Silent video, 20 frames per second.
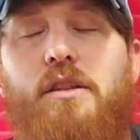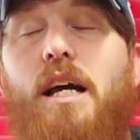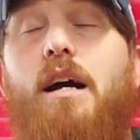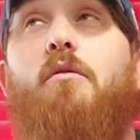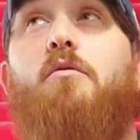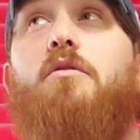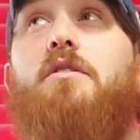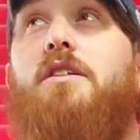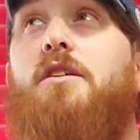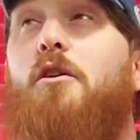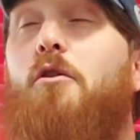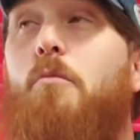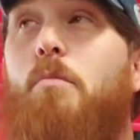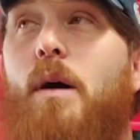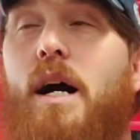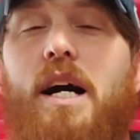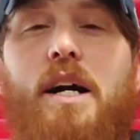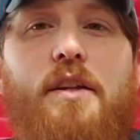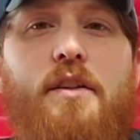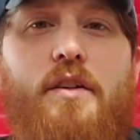I was so
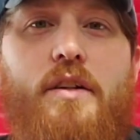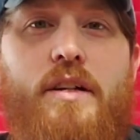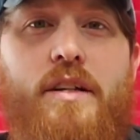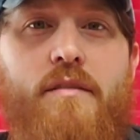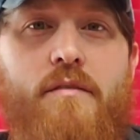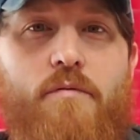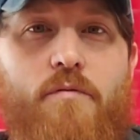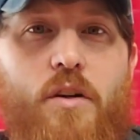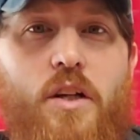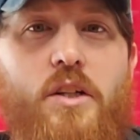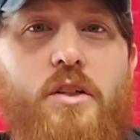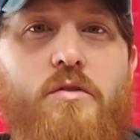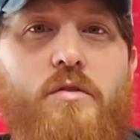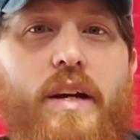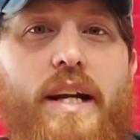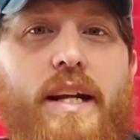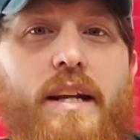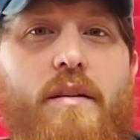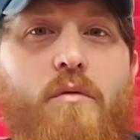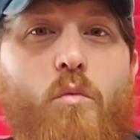bothered and
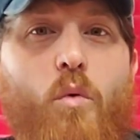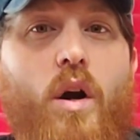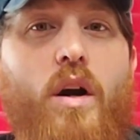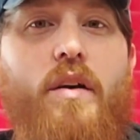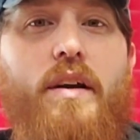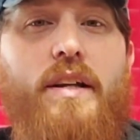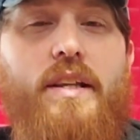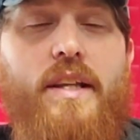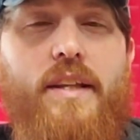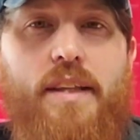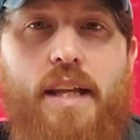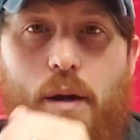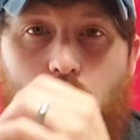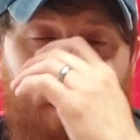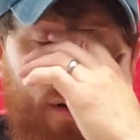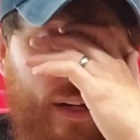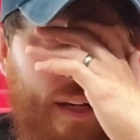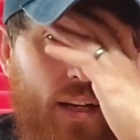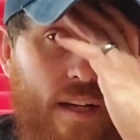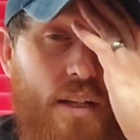frustrated and worried that they were
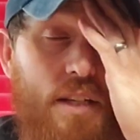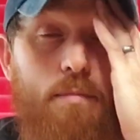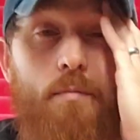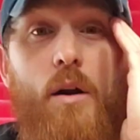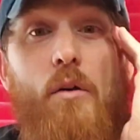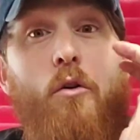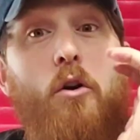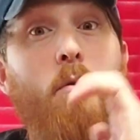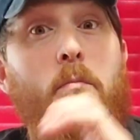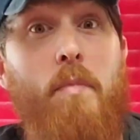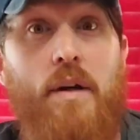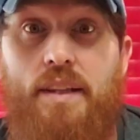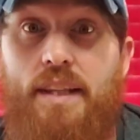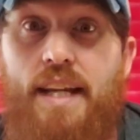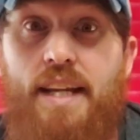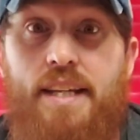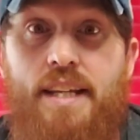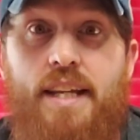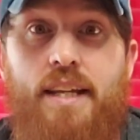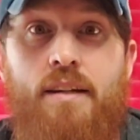going to get to my room, but they
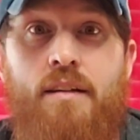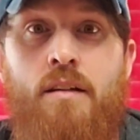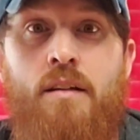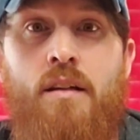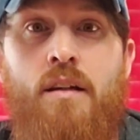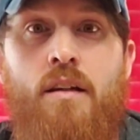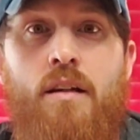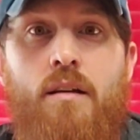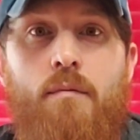didn't.